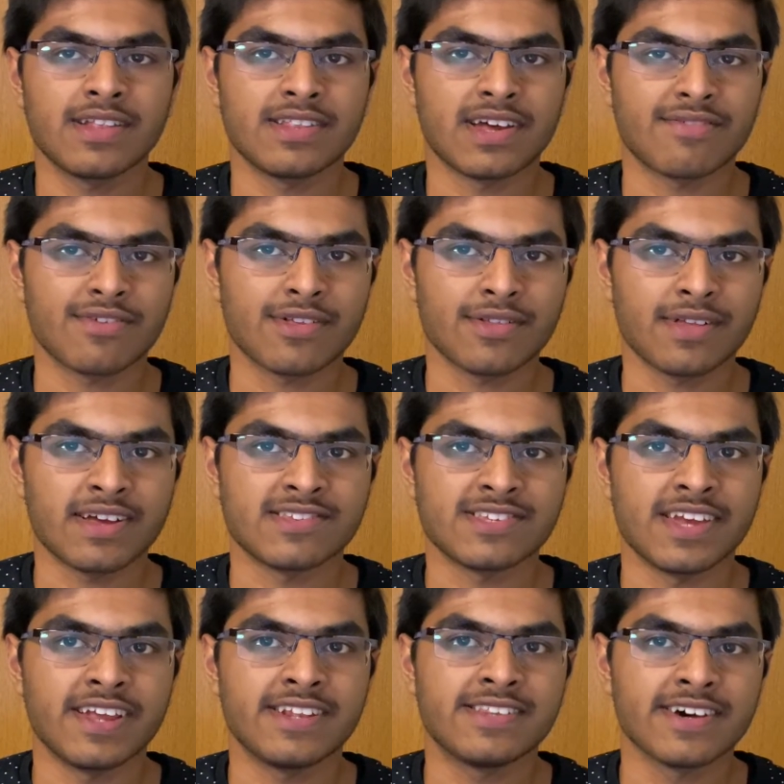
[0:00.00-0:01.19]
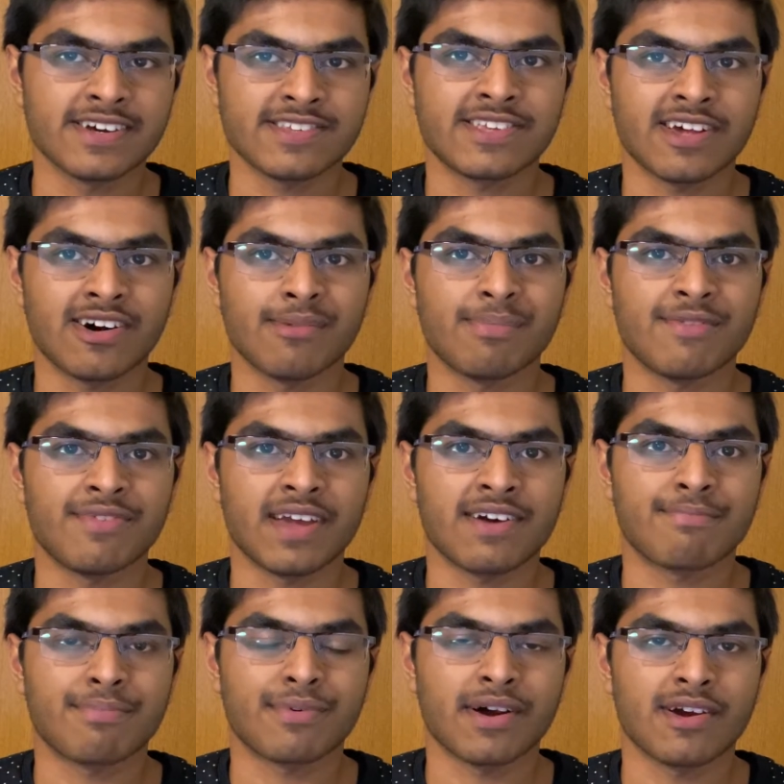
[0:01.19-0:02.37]
Nevertheless, it does help if you have
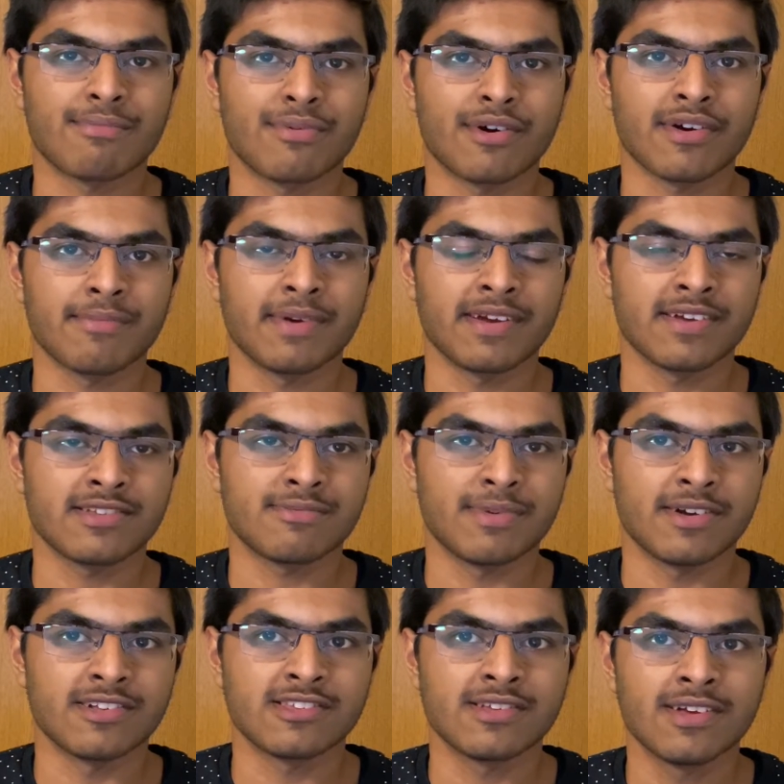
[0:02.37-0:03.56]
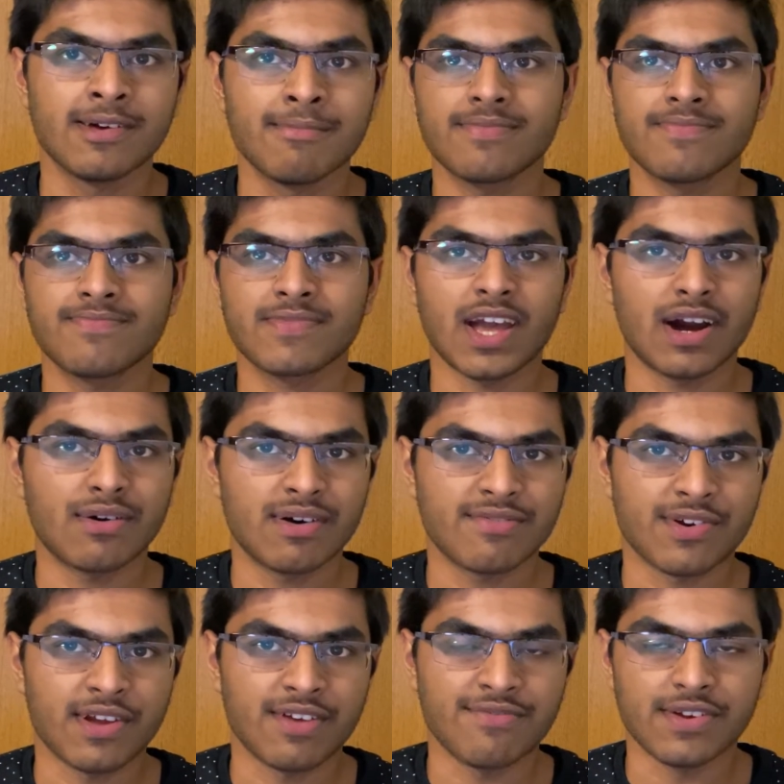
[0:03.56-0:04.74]
prior programming experience.
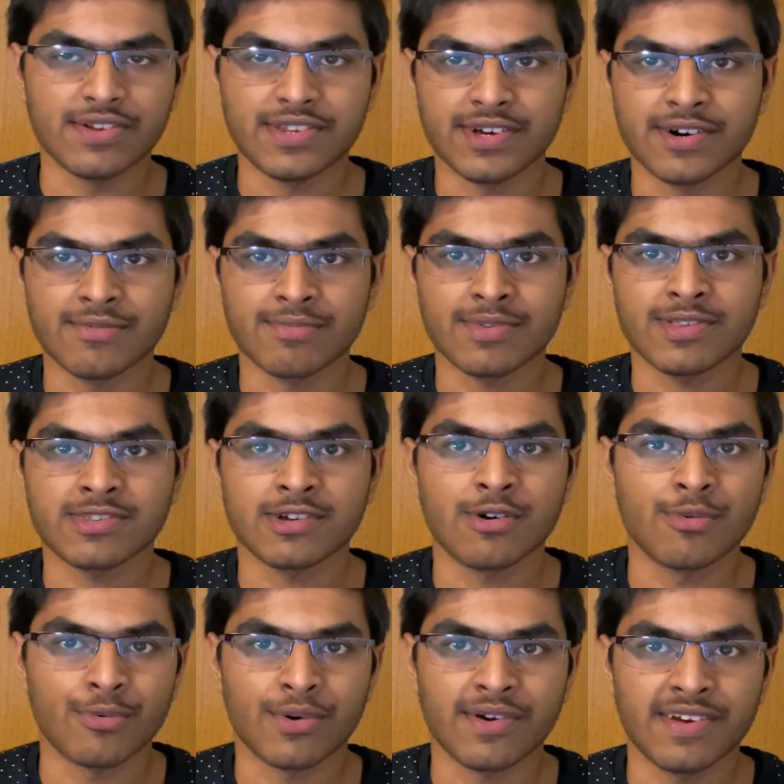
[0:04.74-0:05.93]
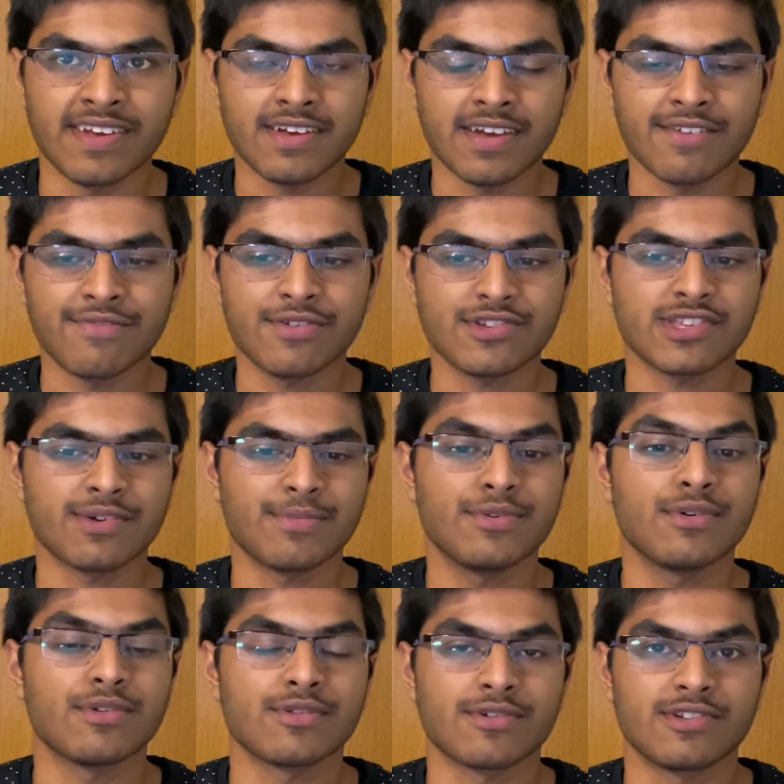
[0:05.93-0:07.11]
However, if you don't worry. If you're someone
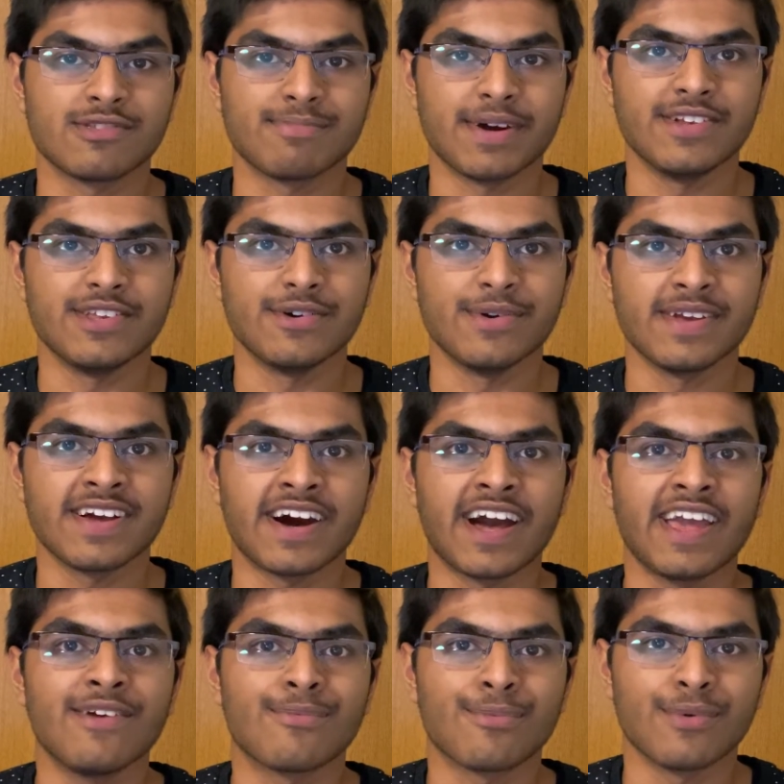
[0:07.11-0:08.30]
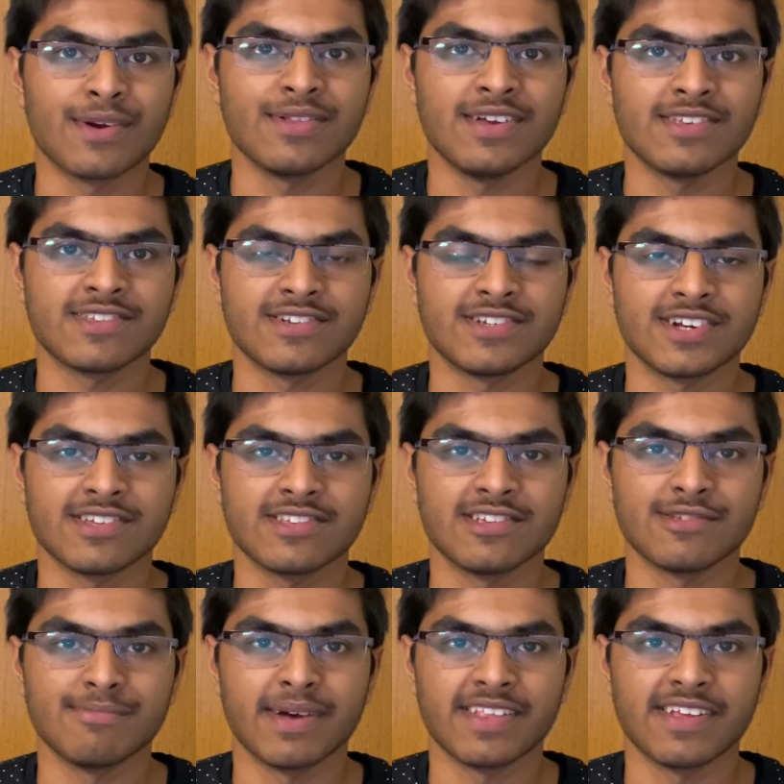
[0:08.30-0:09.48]
who learns by doing, I really suggest
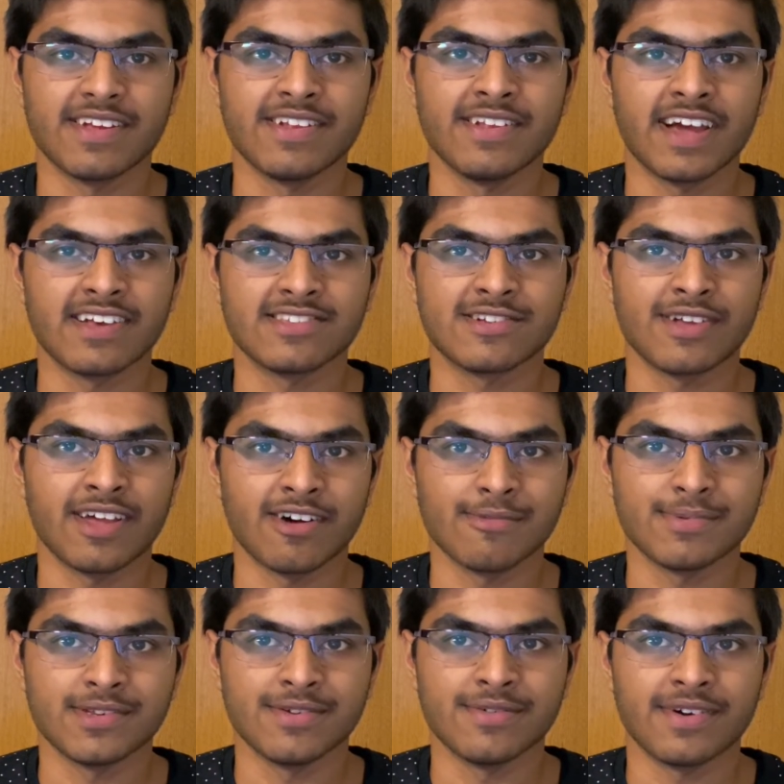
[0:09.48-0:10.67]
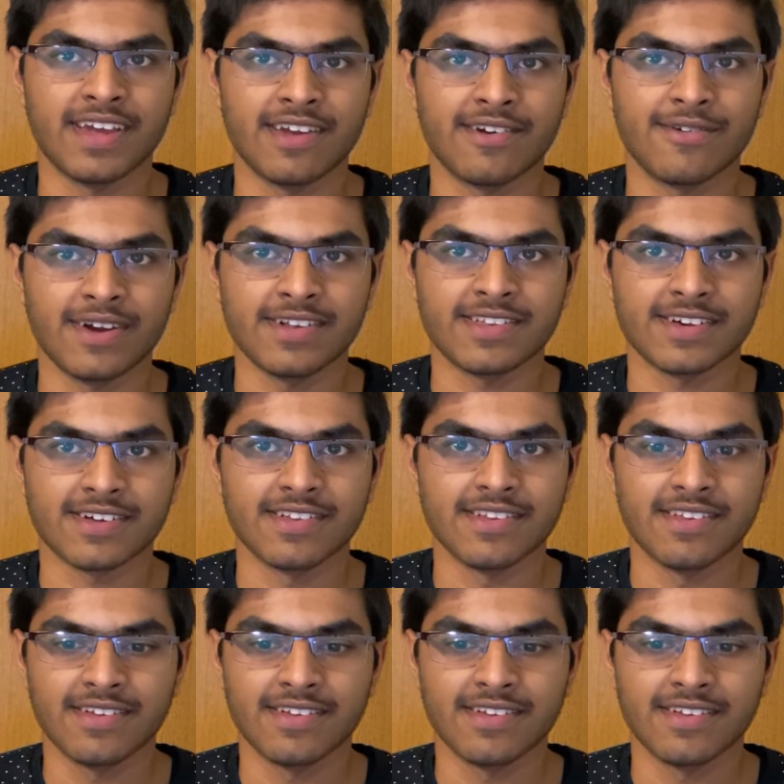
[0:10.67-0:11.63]
this method as it helps you a great ton.